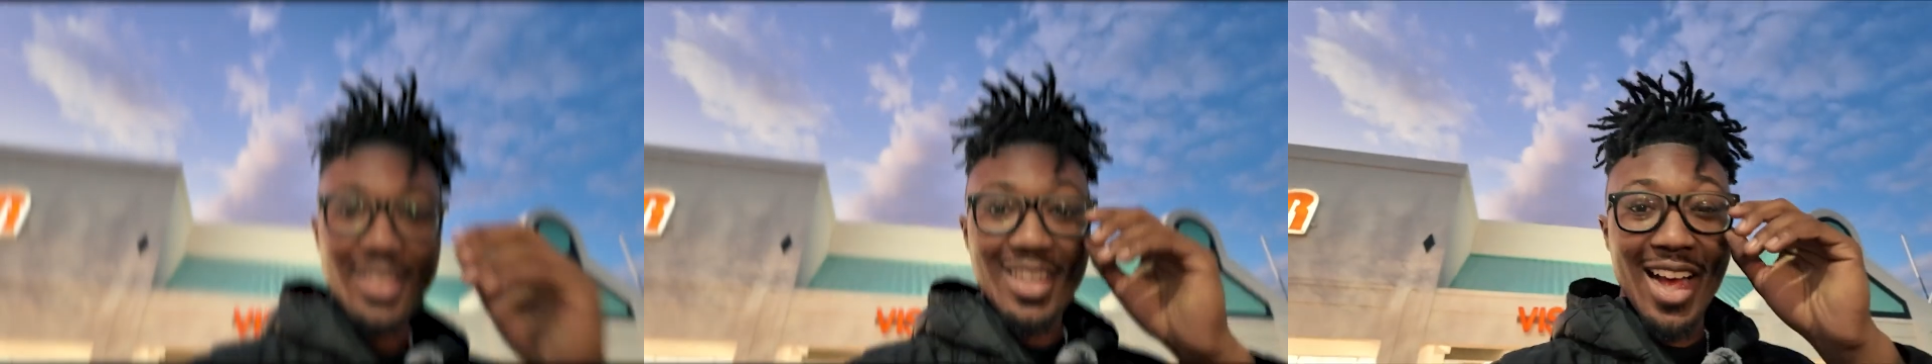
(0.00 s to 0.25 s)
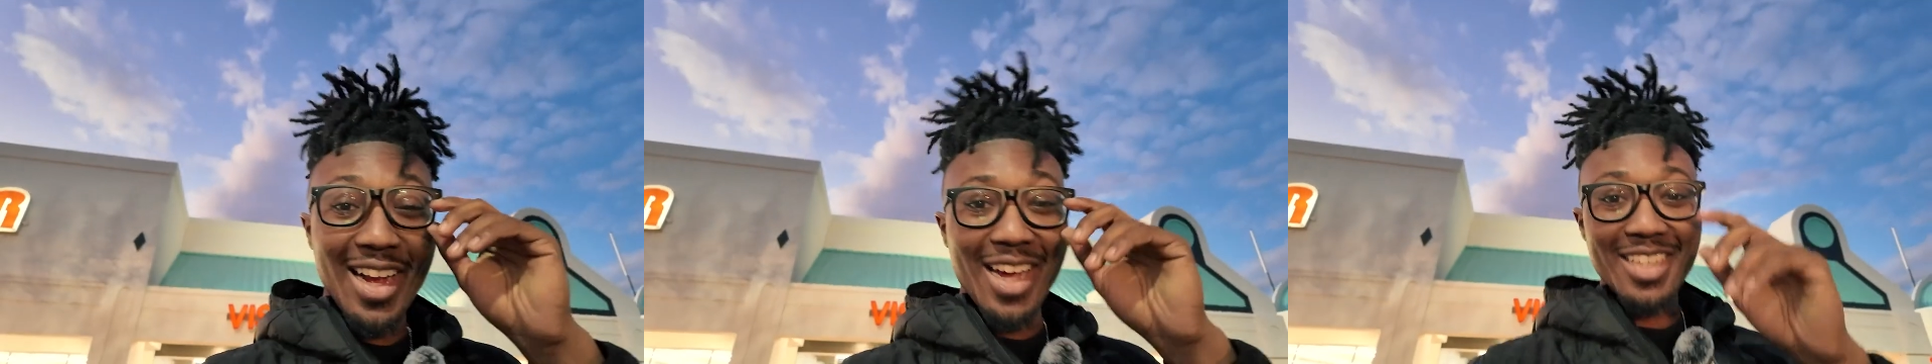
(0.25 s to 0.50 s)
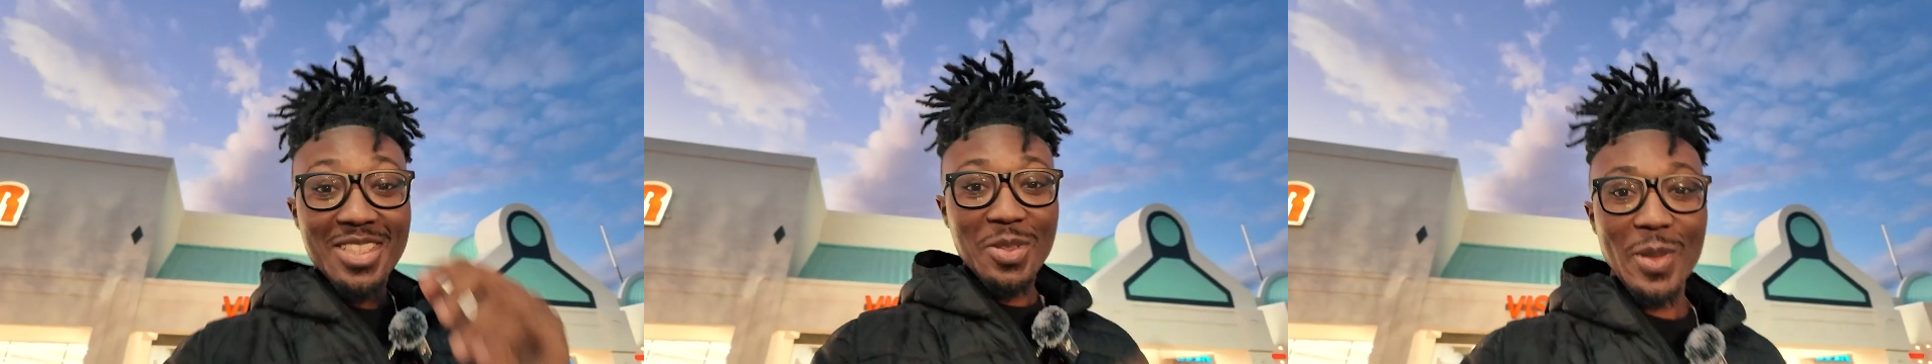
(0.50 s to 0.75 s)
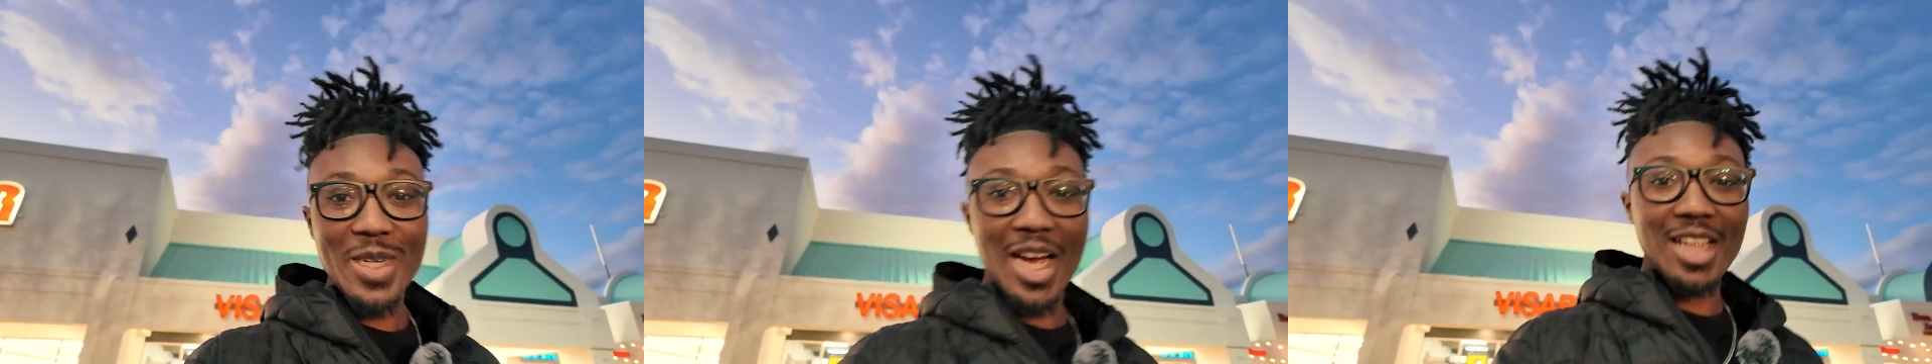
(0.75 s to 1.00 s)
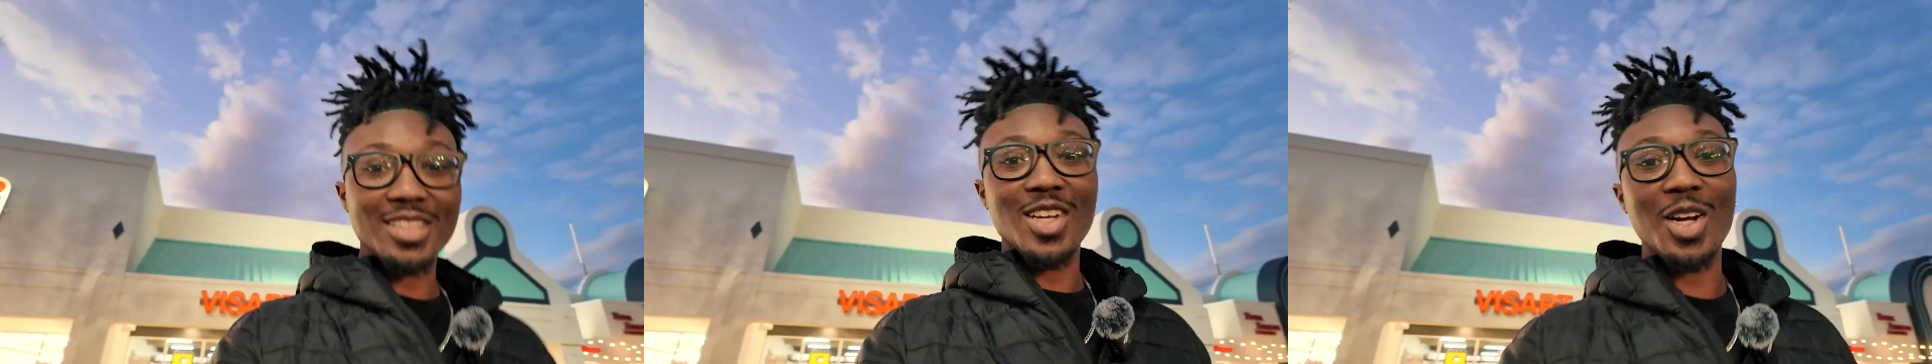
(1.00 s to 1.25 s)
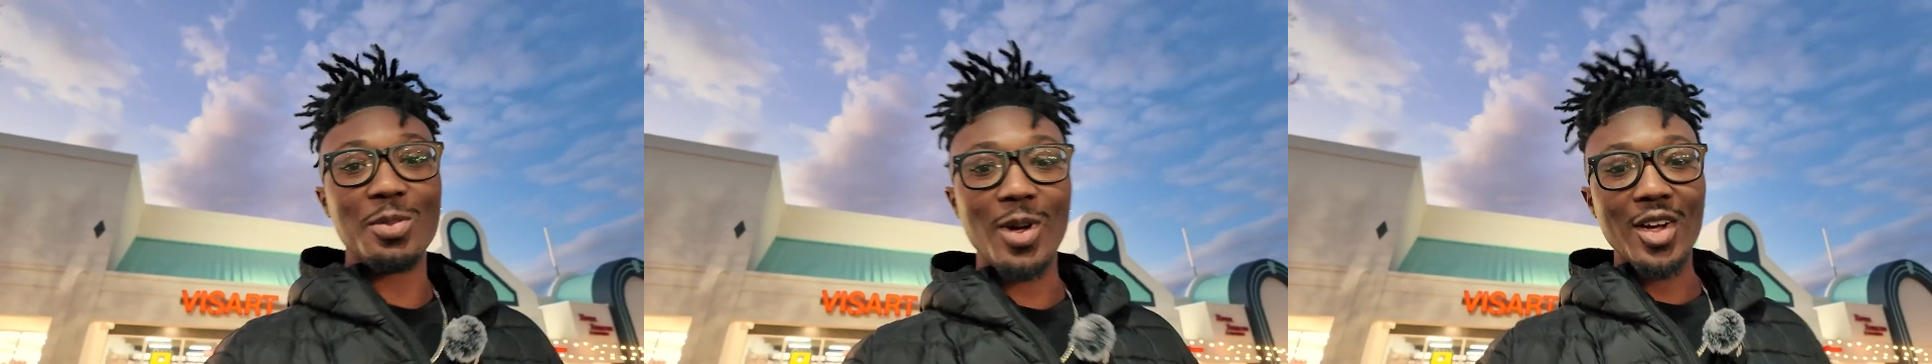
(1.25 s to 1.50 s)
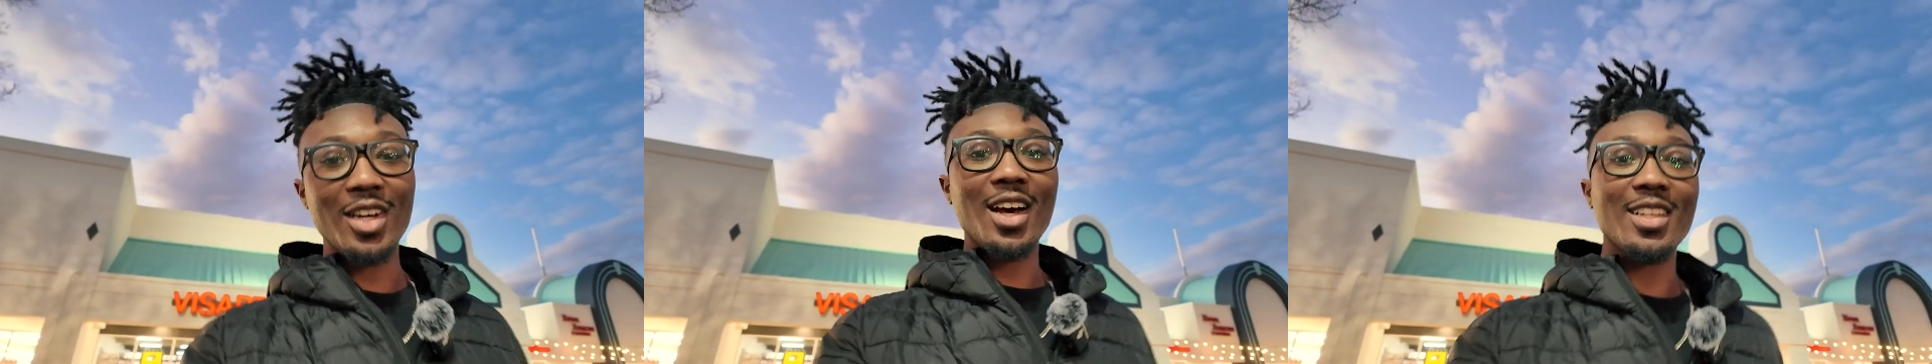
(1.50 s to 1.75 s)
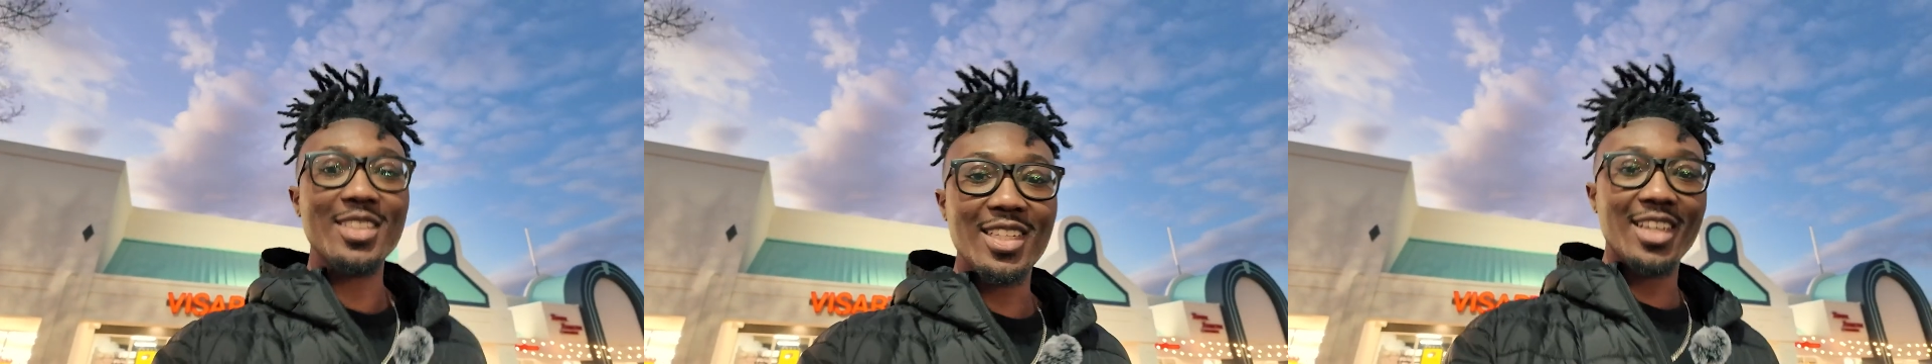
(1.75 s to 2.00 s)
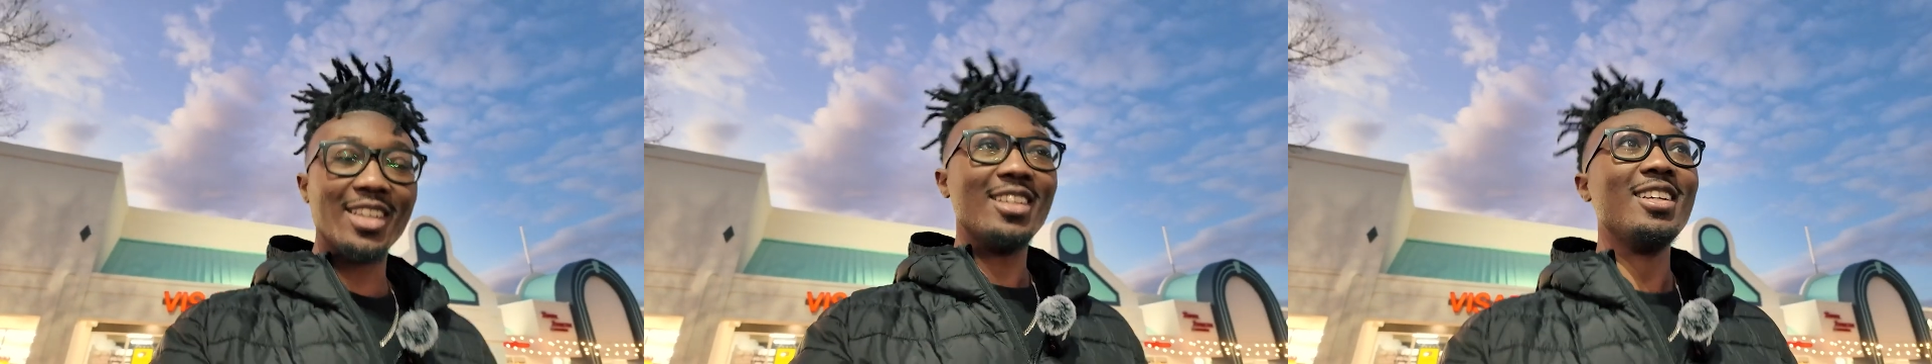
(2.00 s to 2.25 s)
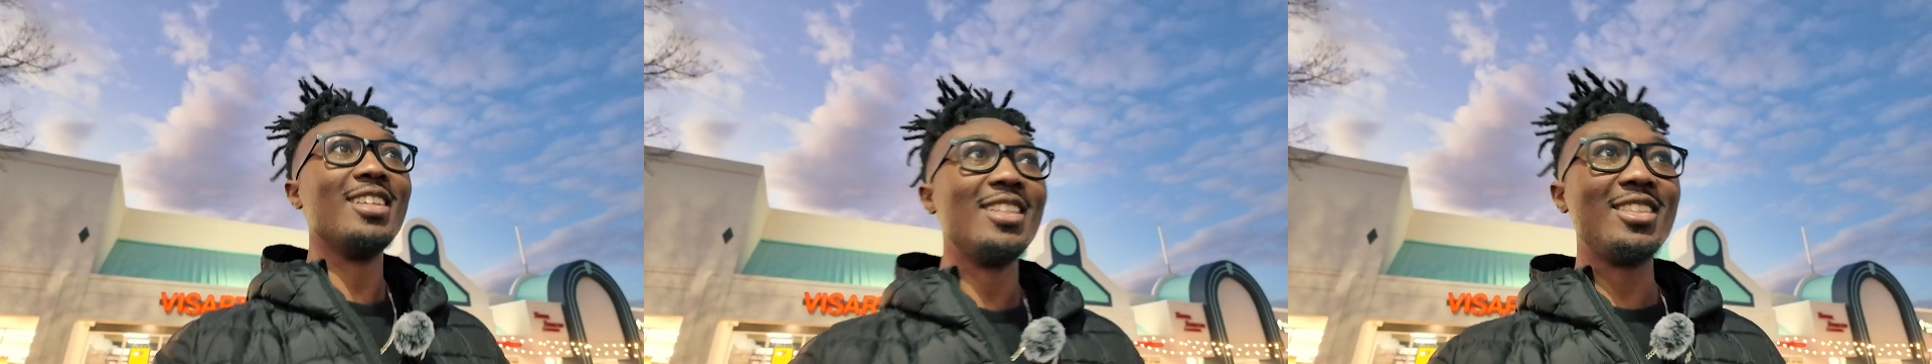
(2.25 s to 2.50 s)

Now I gotta see what Kyla talking about. Kyla said